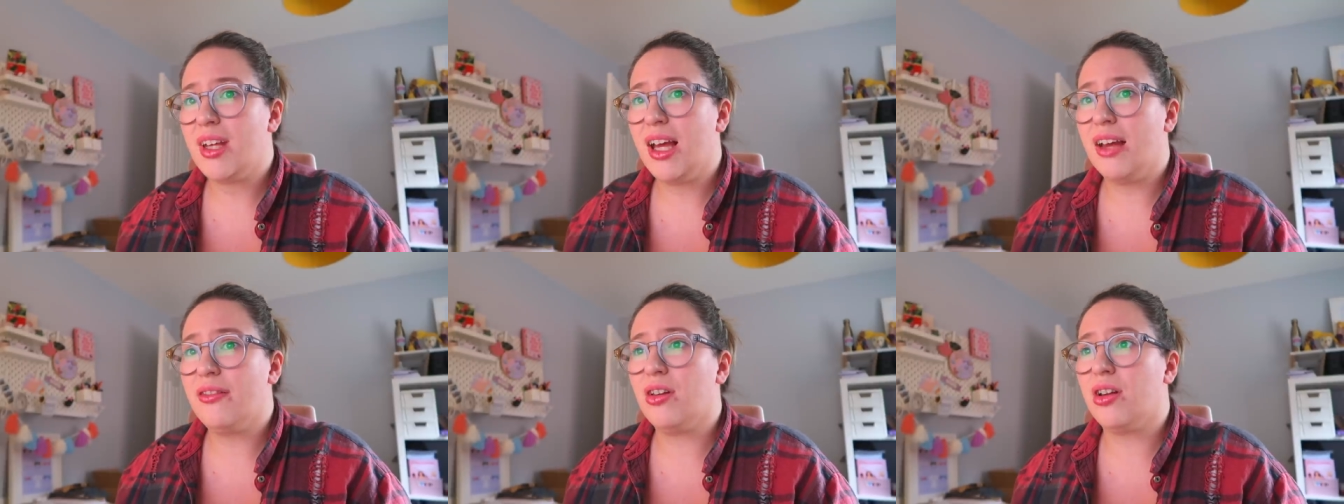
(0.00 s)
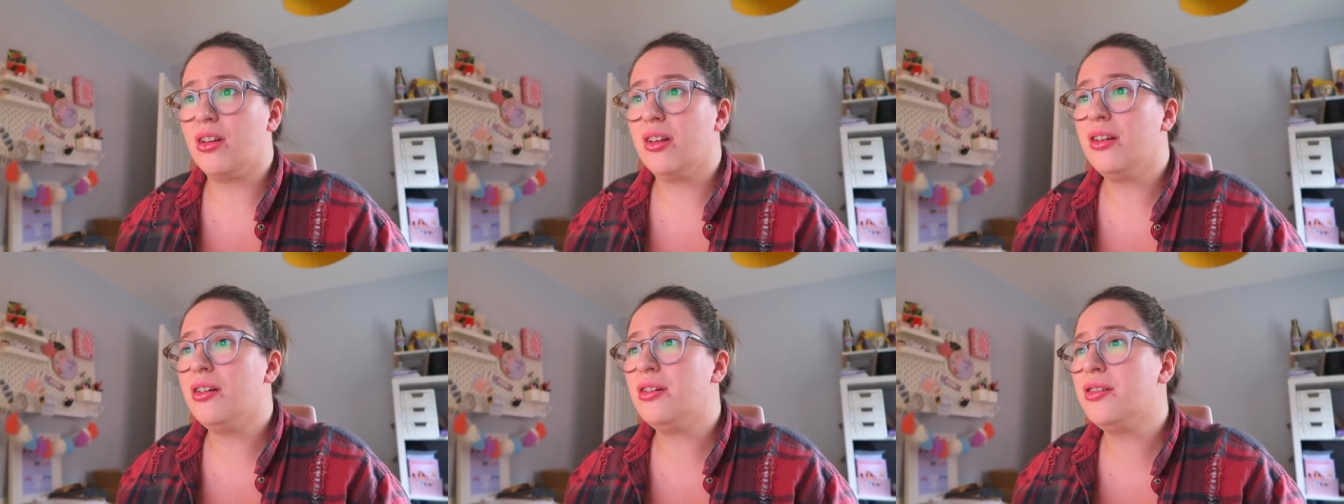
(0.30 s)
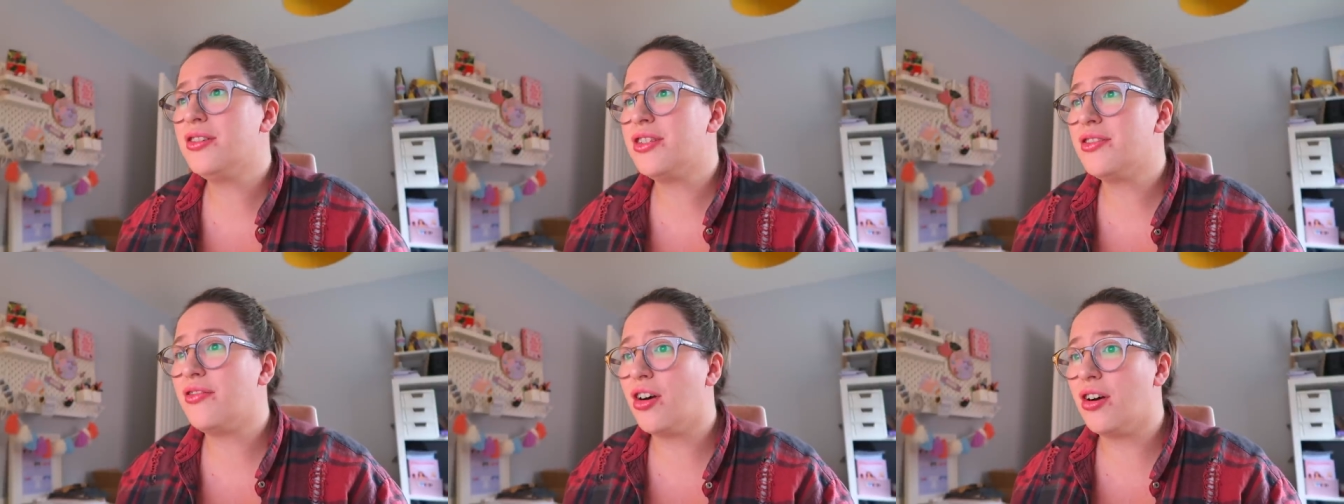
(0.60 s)
I've got
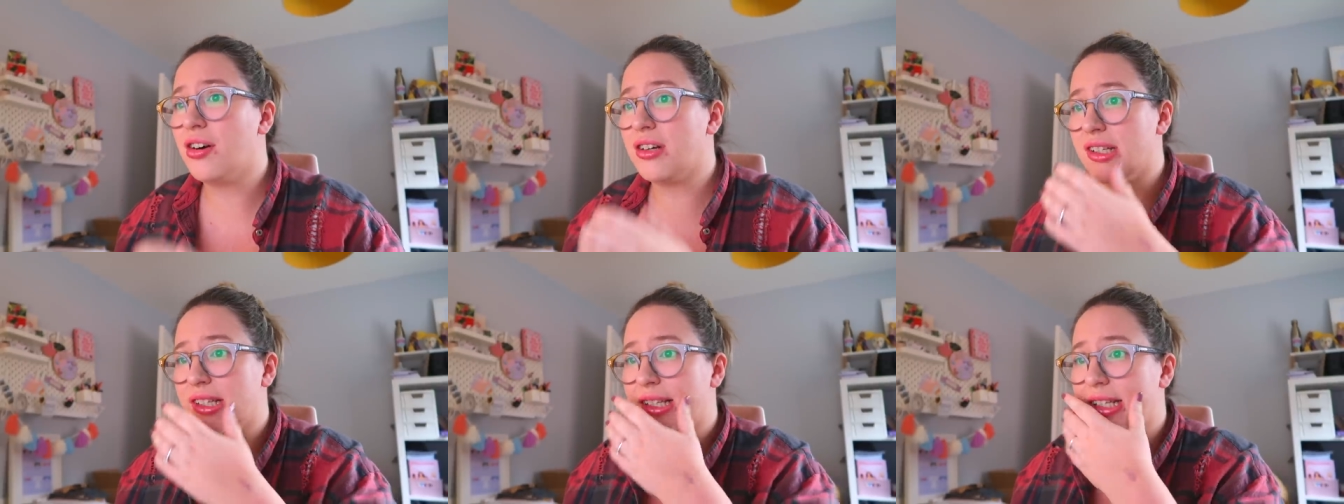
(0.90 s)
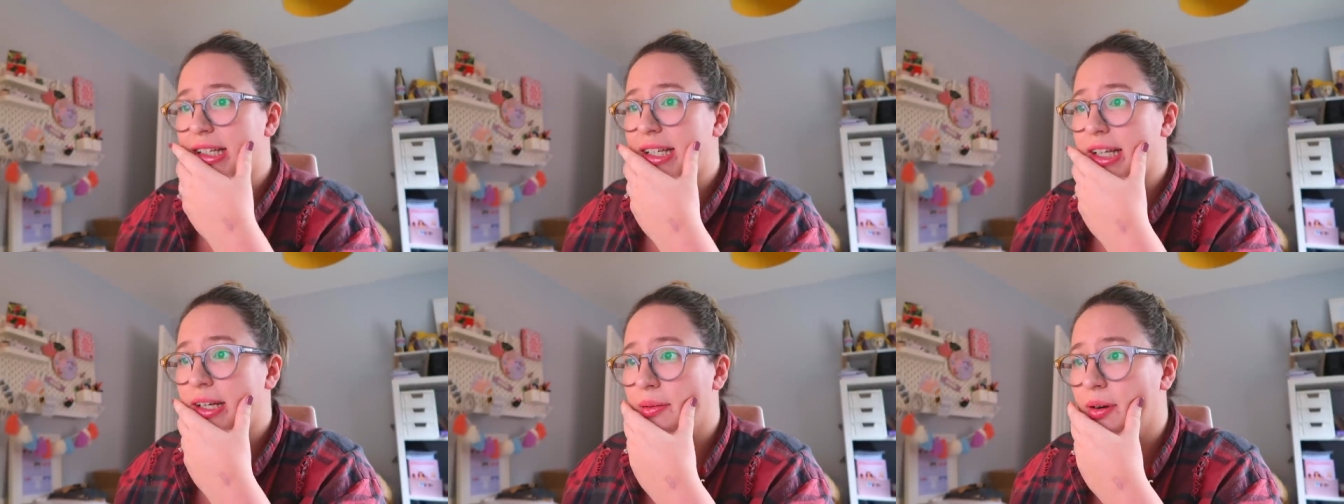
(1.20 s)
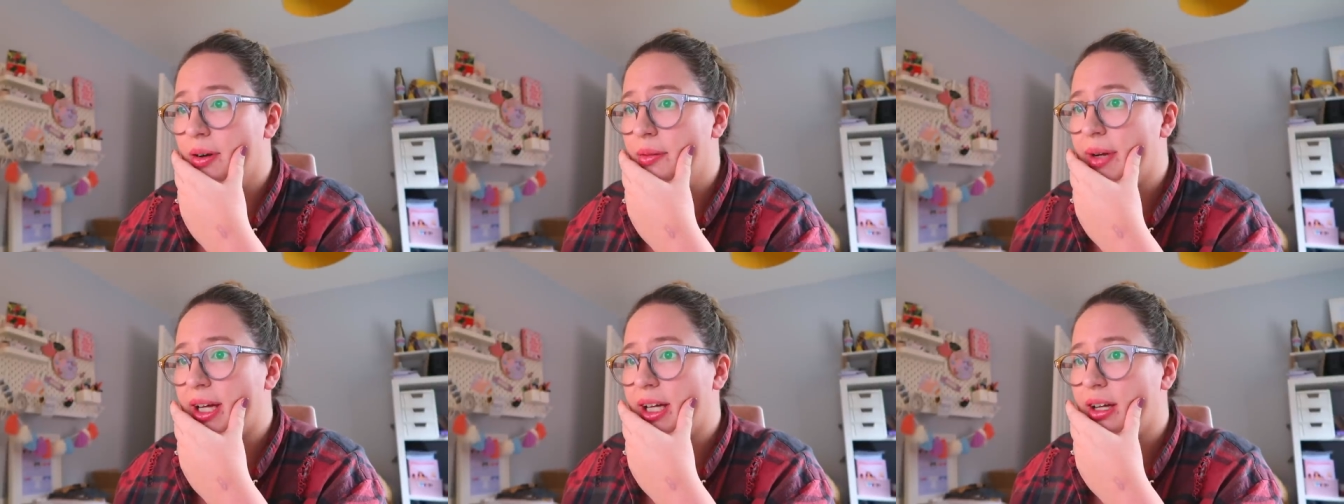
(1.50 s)
loads of orders to do.
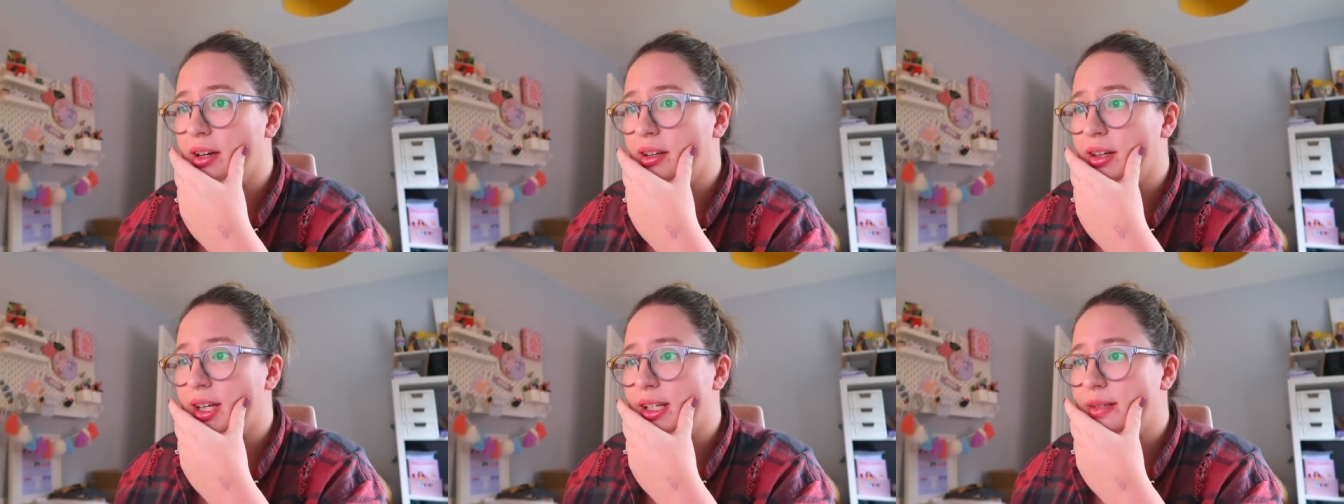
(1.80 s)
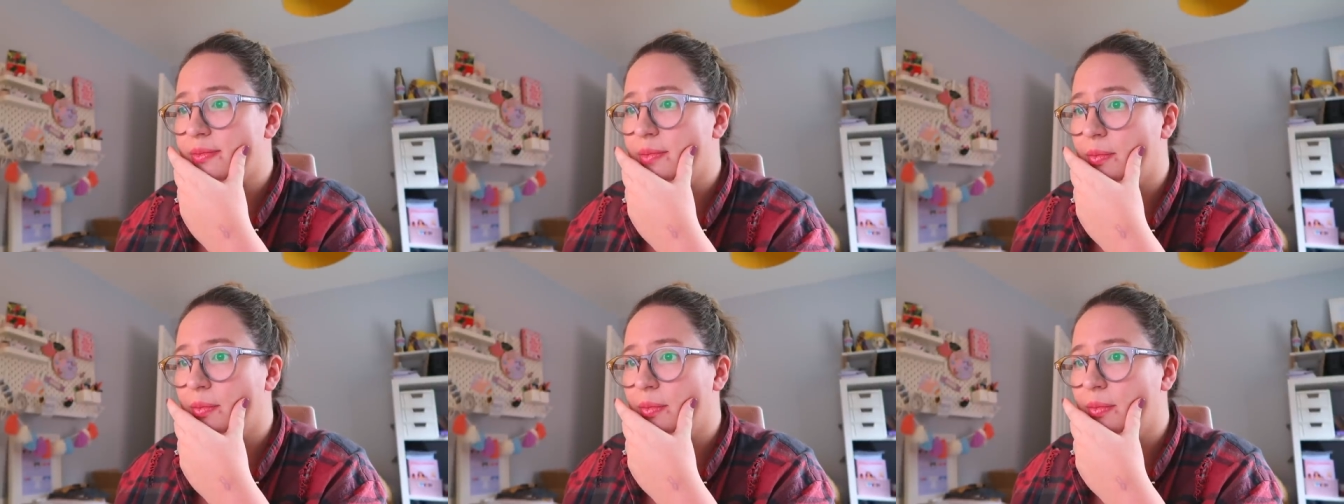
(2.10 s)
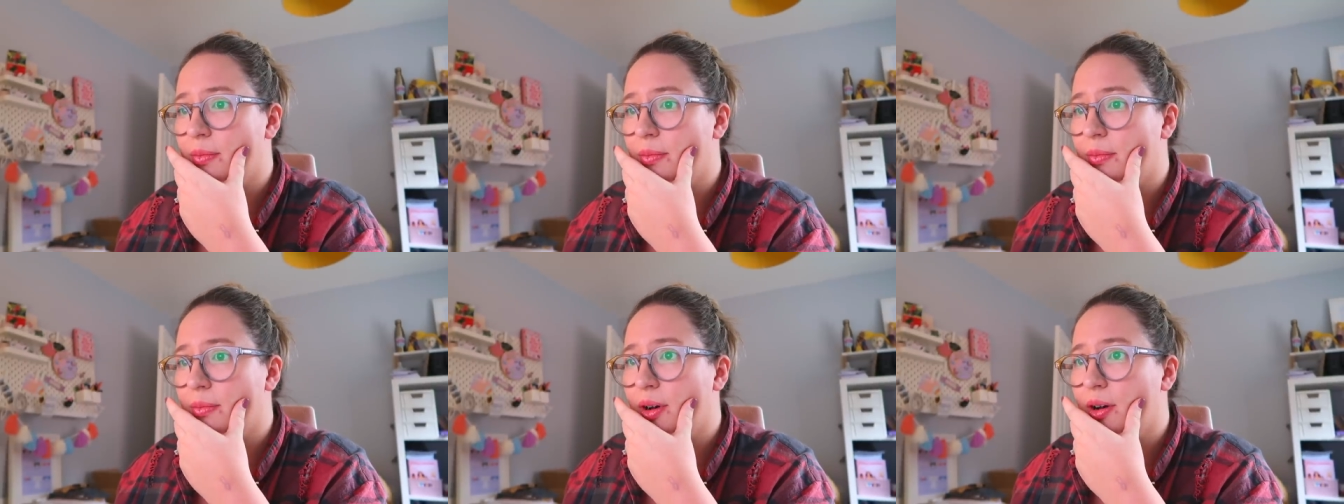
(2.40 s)
Oh my God, that's
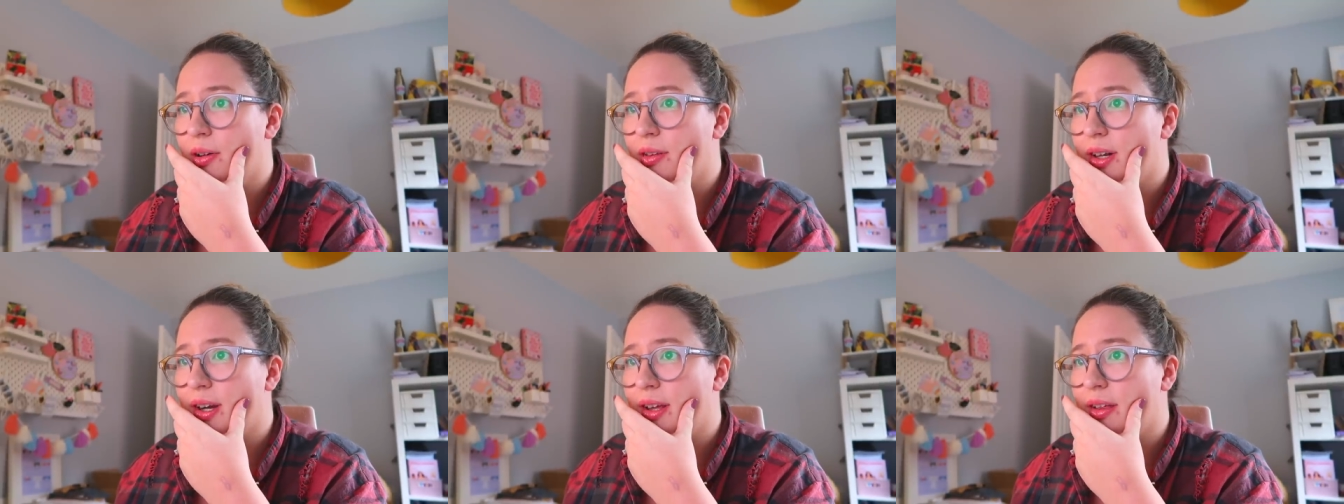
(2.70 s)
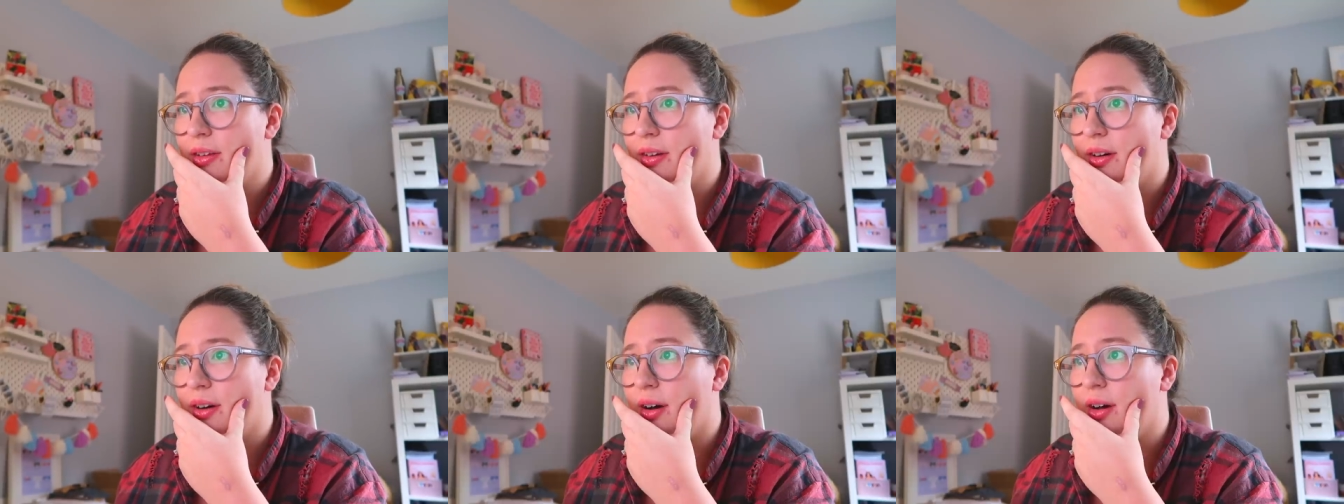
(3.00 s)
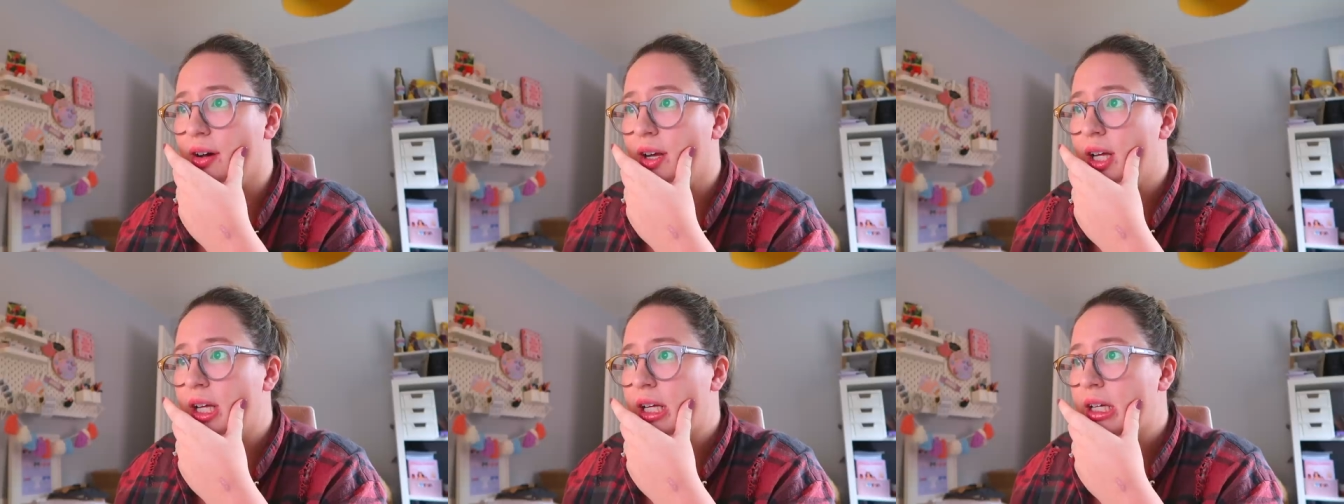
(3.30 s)
more than I thought.